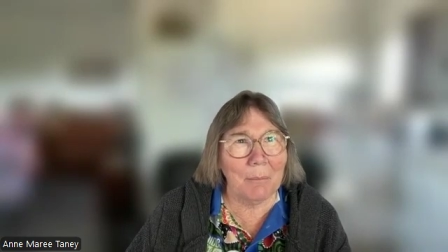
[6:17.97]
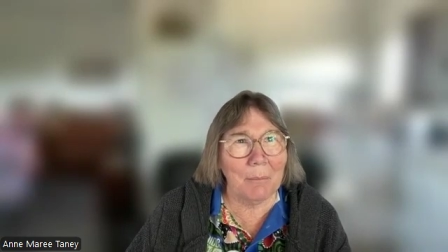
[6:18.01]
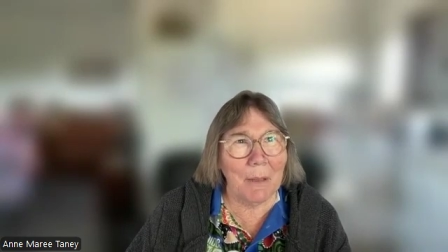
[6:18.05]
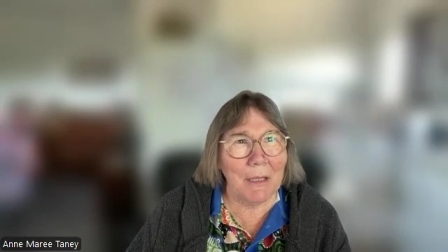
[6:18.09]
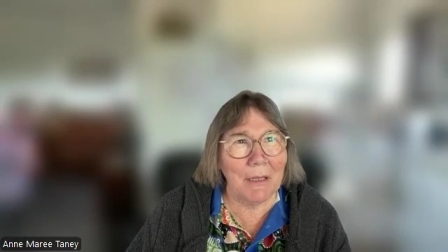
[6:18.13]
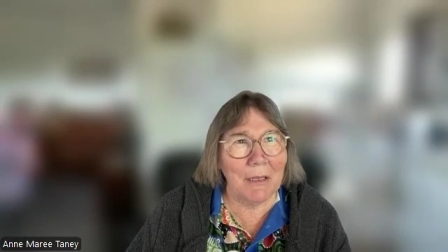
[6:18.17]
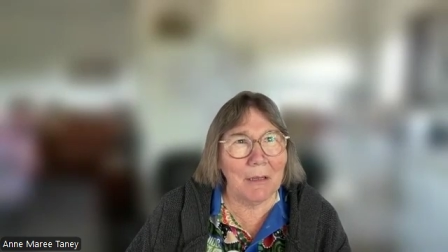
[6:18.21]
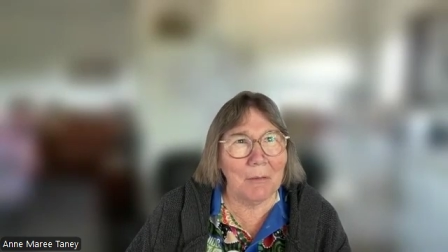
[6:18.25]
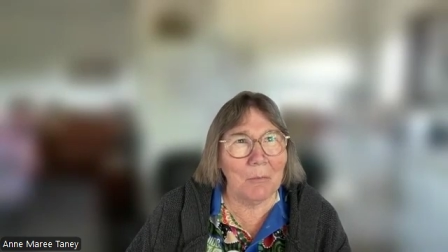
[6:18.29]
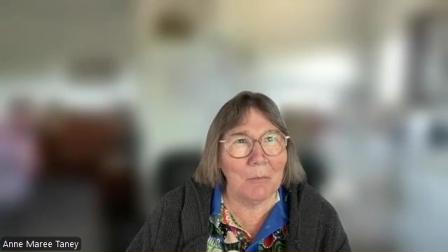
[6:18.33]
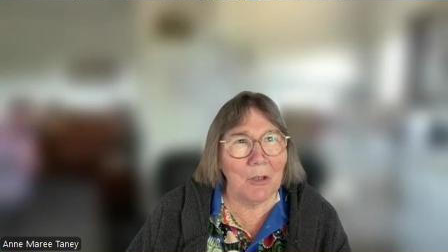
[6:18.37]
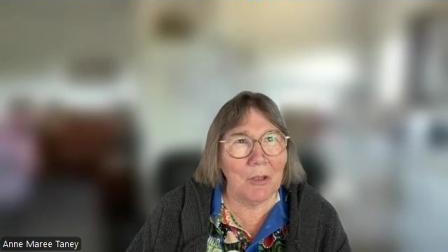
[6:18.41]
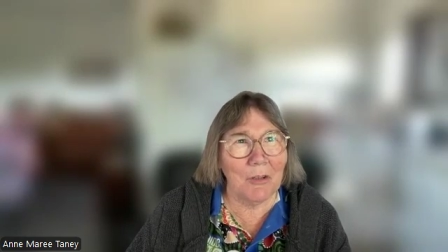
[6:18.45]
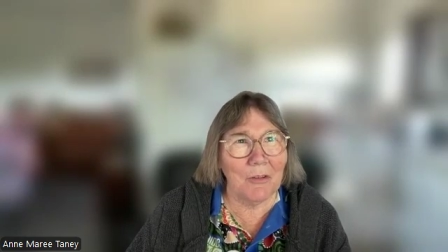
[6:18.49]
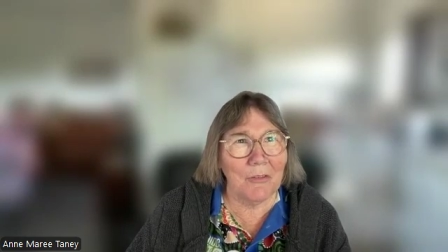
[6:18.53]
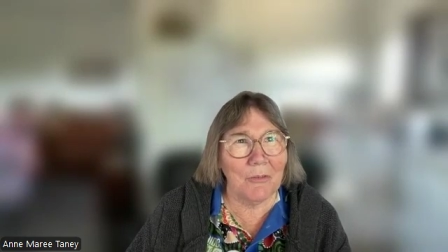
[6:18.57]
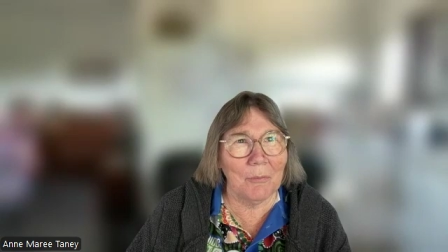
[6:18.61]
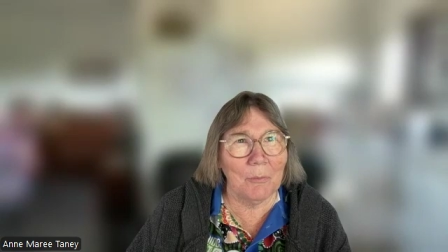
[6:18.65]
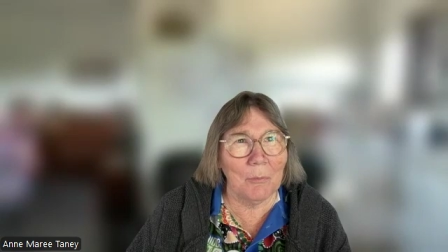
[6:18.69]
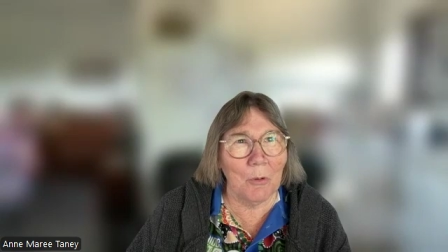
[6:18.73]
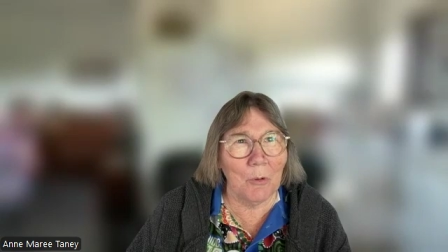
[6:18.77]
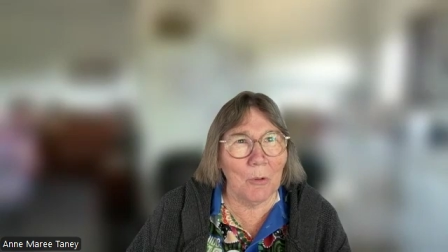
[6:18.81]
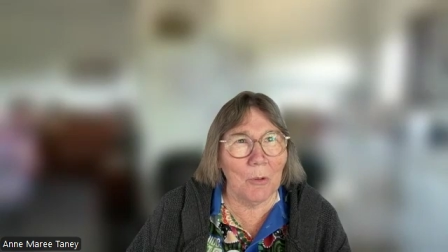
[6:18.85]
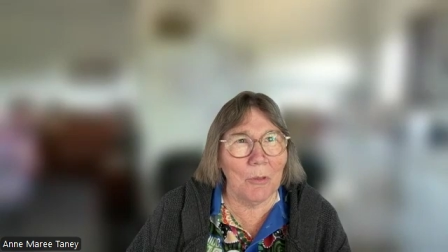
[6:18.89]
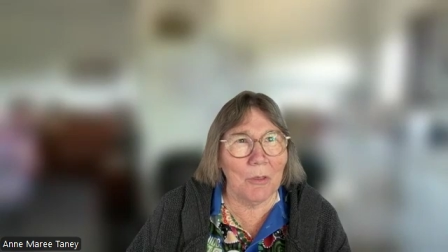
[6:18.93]
but it was
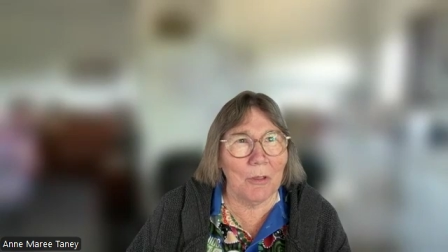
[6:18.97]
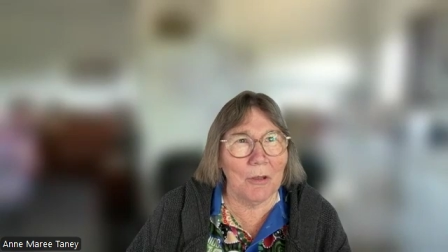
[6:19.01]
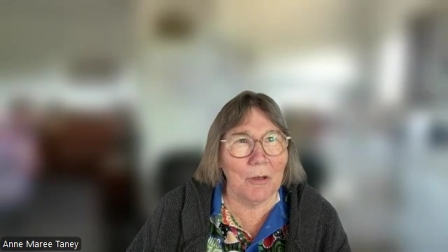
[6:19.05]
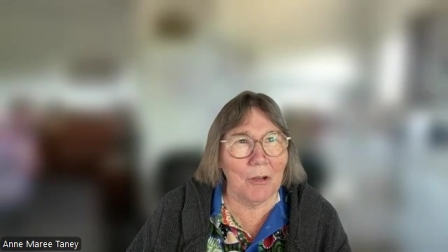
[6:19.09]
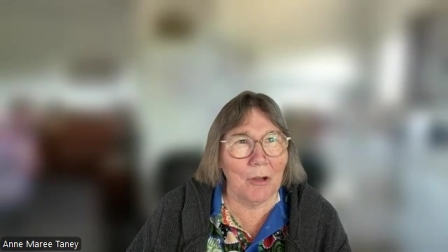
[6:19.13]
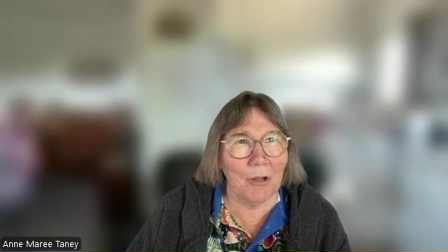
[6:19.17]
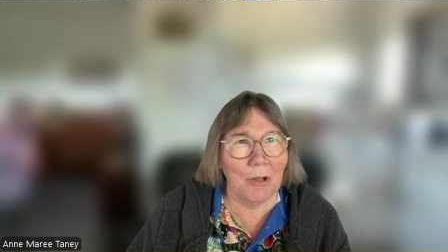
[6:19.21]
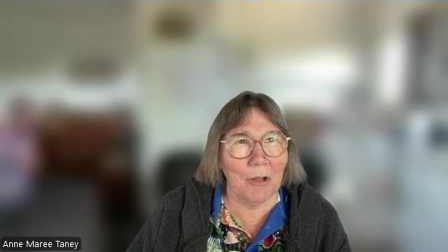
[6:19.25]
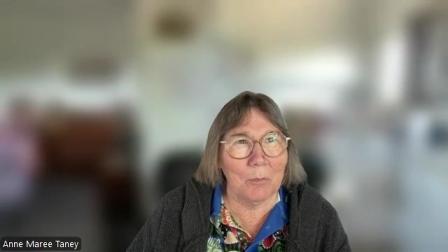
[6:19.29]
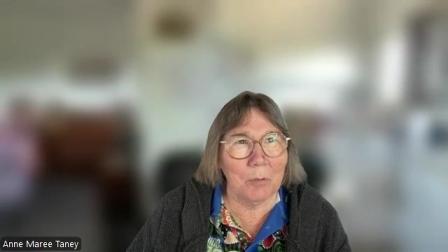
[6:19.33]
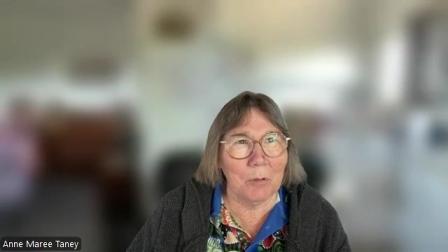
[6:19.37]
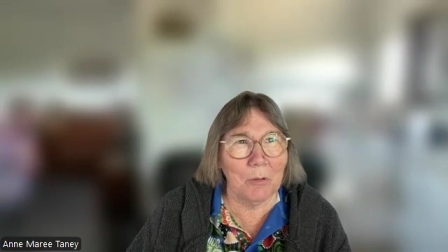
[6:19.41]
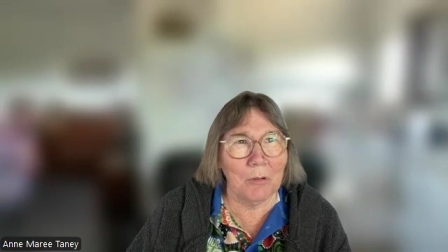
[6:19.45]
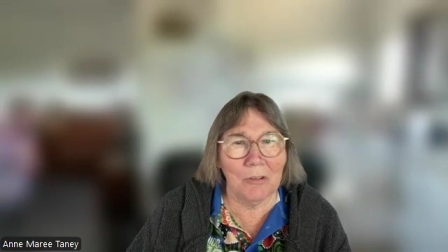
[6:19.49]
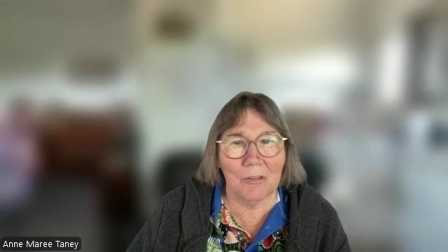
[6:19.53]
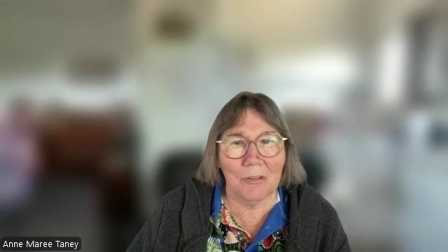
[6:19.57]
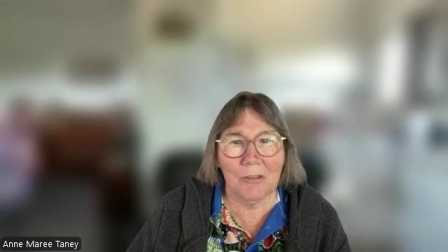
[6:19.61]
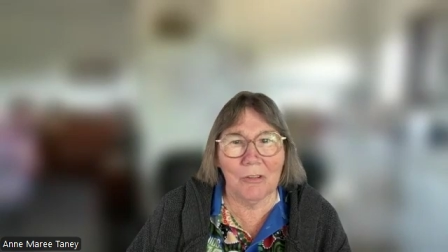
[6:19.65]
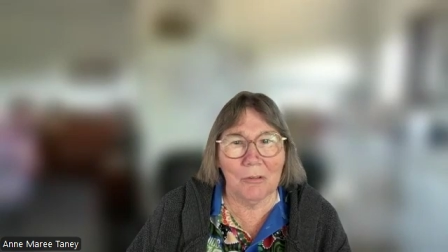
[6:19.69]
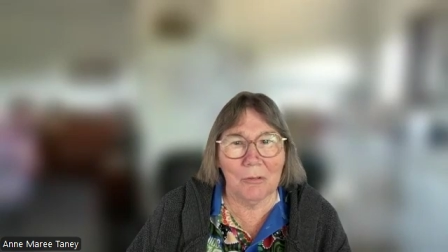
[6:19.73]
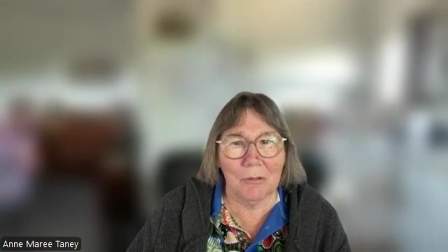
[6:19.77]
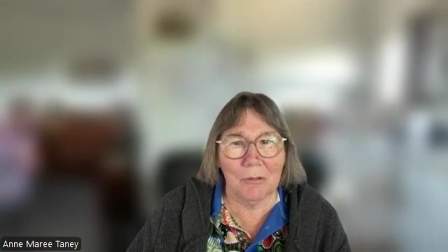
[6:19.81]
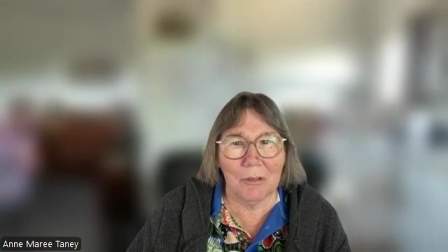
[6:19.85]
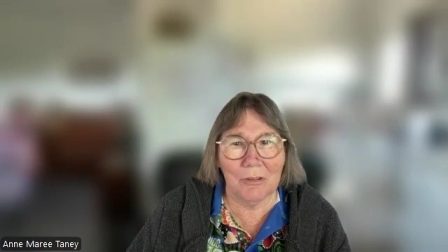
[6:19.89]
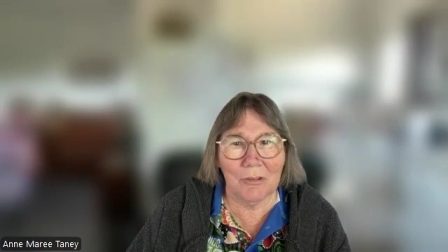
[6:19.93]
more that I put
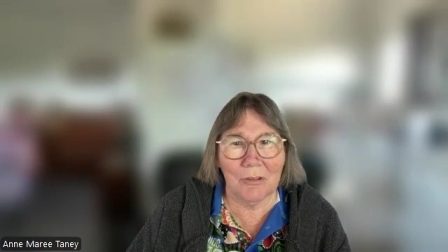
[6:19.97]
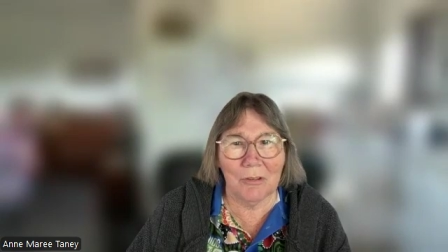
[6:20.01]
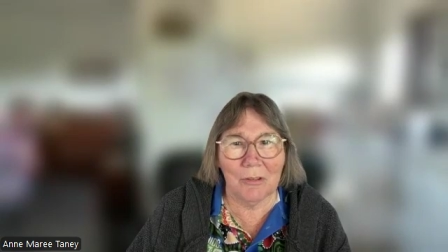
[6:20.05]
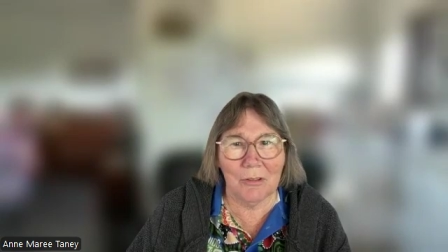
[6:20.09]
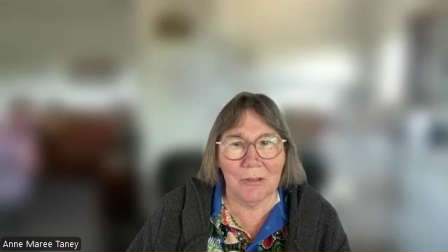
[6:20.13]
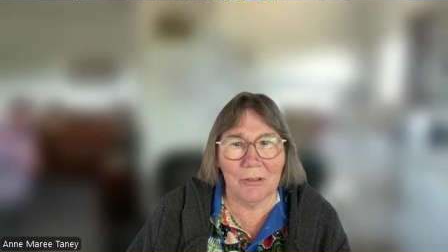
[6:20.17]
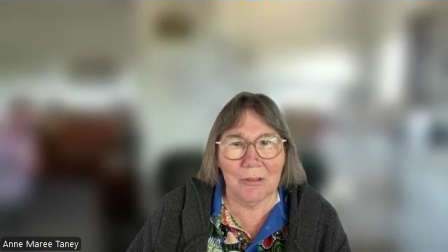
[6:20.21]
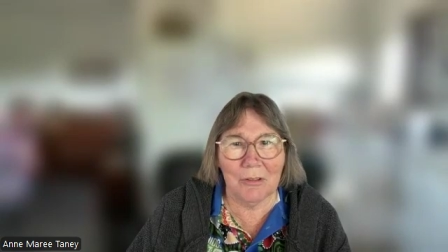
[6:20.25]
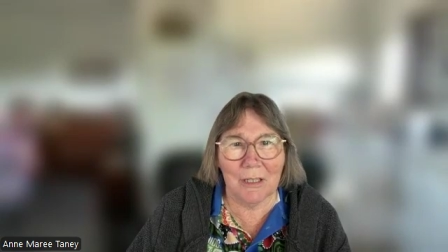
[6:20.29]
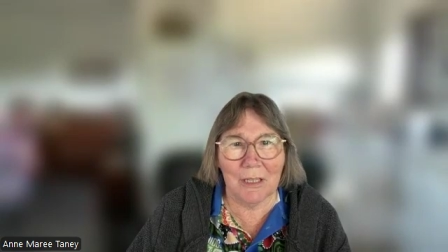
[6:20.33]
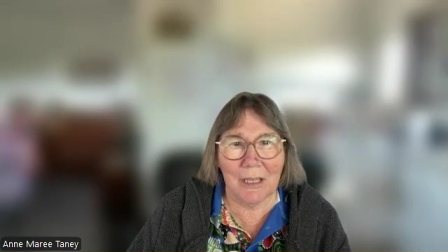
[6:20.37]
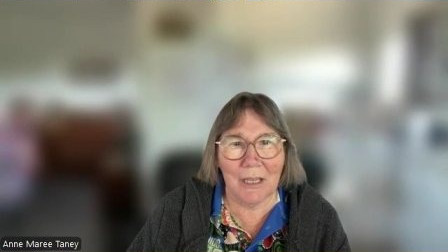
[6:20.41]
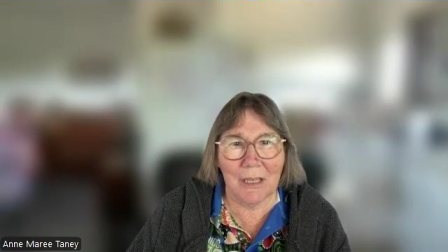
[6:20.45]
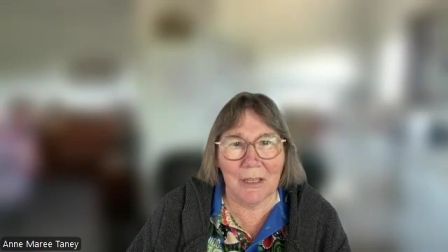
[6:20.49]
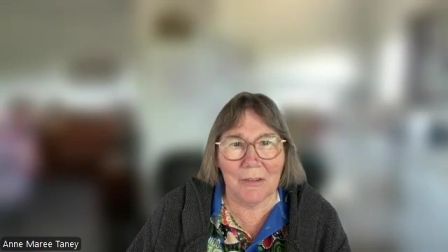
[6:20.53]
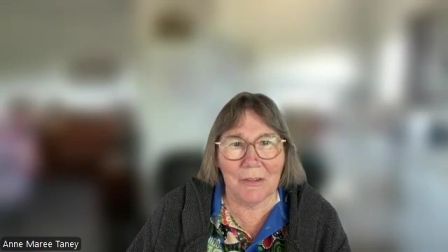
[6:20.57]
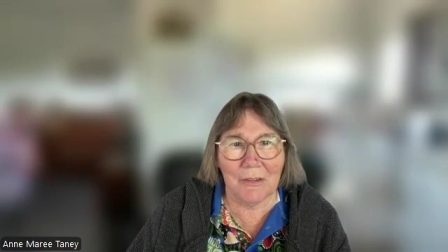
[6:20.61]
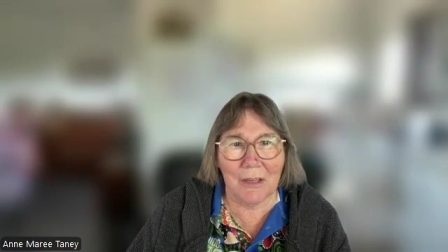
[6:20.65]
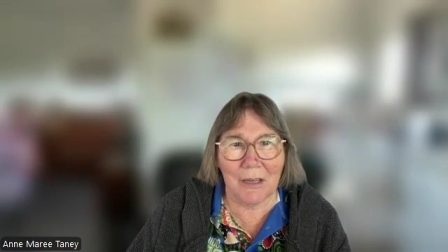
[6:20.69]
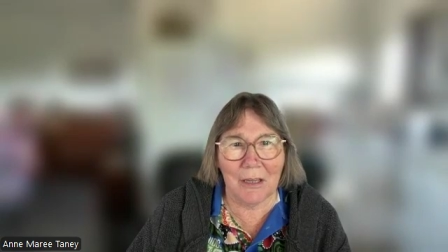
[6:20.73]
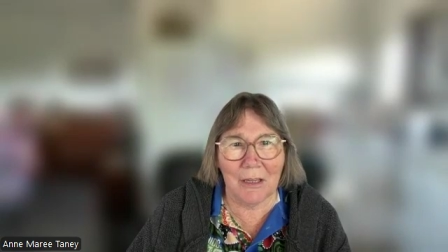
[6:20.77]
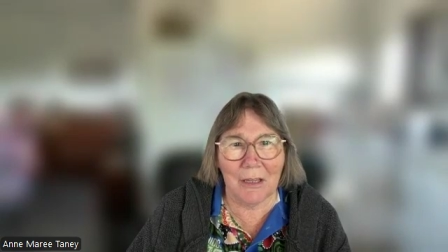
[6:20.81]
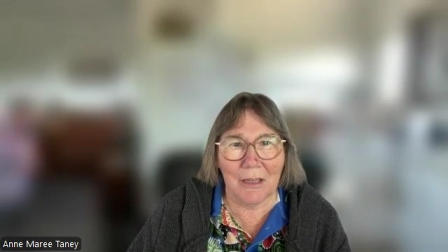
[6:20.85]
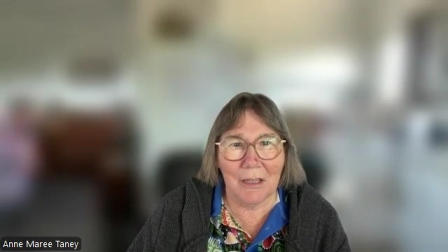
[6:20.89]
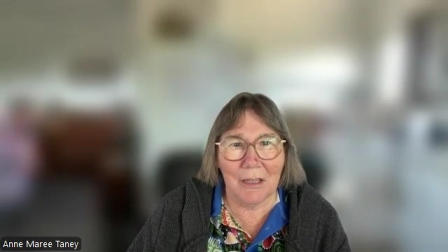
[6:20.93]
two and two
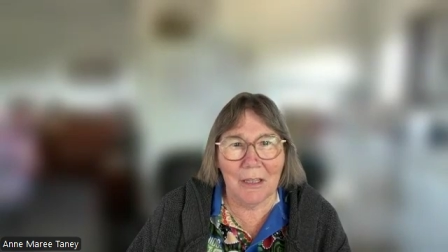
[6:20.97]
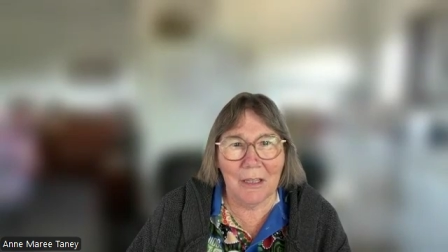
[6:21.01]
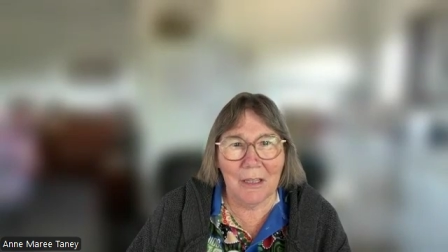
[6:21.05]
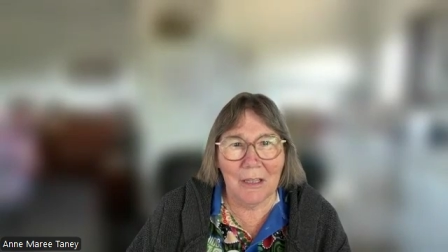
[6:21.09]
together